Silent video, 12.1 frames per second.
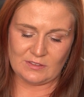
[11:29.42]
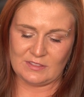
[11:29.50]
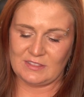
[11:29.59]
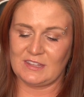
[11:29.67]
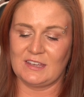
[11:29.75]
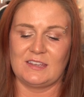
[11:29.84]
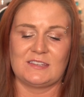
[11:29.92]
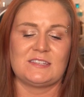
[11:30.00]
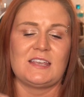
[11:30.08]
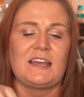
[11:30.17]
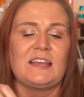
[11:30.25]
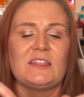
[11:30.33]
the
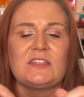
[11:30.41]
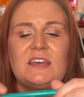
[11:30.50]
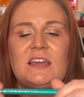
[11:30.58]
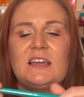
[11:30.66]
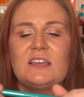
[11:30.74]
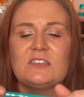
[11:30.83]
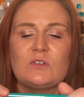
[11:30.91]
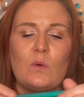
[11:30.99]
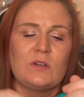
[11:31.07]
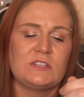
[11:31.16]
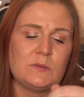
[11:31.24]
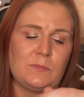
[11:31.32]
second thing is
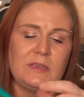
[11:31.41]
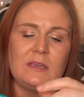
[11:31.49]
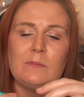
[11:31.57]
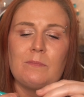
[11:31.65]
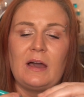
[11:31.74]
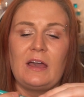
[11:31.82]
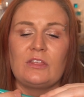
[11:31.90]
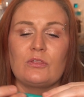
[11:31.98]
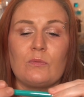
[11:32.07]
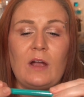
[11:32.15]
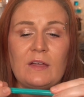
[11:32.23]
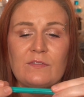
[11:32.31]
going to be by
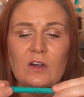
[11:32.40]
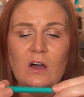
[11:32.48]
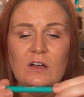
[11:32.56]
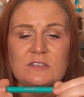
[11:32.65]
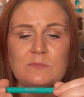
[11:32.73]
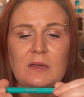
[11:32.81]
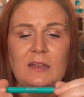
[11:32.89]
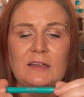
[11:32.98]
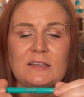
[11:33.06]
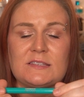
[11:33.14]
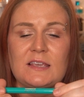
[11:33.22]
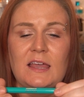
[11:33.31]
Thrive
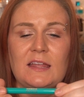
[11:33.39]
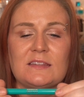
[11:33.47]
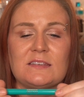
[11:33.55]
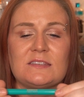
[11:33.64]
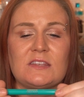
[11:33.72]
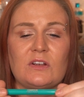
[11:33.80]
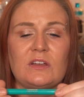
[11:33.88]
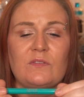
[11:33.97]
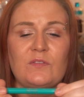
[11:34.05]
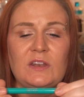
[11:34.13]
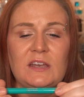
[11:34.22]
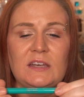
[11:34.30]
Cosmetics, and this is their
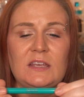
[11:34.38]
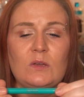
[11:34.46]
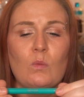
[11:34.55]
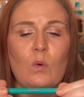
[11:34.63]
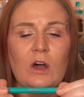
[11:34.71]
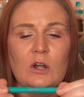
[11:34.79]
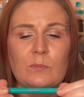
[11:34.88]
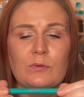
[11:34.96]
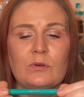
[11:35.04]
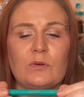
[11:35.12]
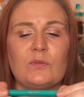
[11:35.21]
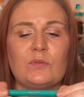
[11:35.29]
Infinity
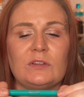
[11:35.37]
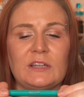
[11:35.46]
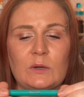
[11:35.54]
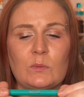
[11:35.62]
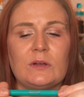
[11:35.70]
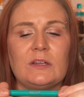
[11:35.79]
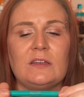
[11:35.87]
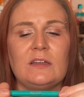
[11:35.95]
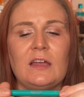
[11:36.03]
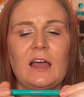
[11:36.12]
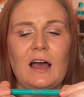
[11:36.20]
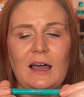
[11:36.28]
Waterproof Liquid
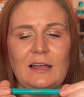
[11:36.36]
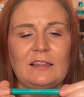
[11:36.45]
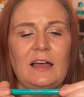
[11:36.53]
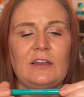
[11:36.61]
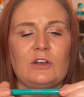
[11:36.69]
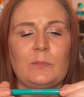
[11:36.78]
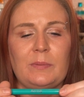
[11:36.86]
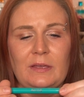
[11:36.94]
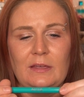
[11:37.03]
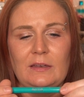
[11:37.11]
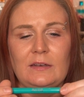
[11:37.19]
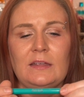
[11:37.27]
Eyeliner
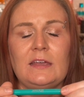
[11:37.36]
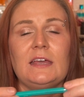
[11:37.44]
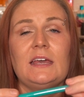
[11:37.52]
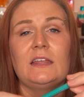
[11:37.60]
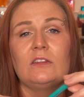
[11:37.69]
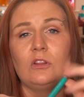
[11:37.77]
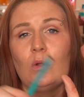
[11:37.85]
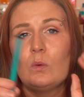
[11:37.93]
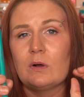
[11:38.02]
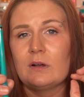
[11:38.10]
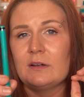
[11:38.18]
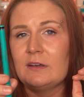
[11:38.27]
Pen. In
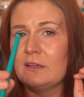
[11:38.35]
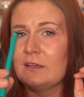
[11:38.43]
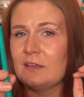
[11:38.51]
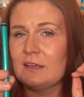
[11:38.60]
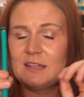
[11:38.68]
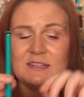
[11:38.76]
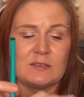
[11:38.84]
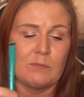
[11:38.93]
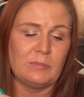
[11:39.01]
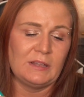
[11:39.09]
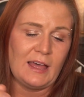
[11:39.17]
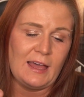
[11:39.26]
Lauren, it's in
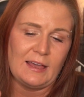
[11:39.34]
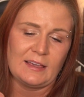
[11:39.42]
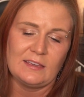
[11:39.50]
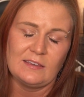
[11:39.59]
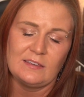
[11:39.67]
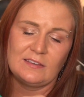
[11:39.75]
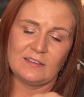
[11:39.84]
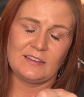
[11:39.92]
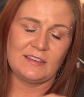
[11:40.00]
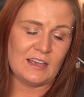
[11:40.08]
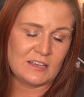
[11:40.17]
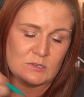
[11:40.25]
black.
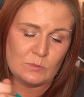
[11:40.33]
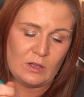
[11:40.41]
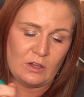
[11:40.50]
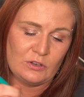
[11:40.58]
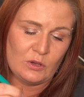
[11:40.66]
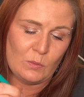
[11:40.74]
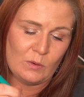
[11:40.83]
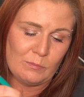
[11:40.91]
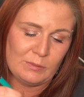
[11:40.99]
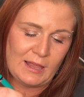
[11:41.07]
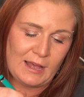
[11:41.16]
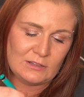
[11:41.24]
Yes, we all know what
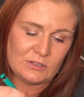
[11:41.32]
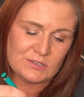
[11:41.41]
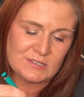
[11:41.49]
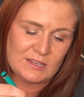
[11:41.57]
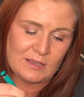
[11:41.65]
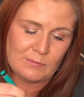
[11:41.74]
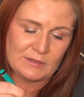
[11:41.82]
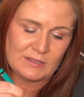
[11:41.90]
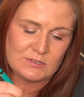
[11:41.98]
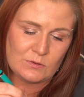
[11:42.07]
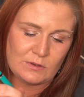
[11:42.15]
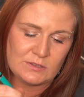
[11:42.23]
black looks like, but
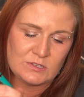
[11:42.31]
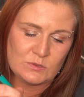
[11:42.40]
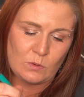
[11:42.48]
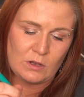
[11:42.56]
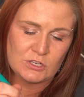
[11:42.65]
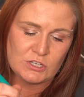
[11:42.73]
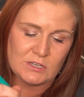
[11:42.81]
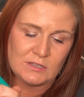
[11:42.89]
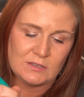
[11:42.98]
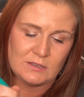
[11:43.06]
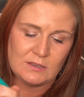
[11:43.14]
let's go ahead and swatch it.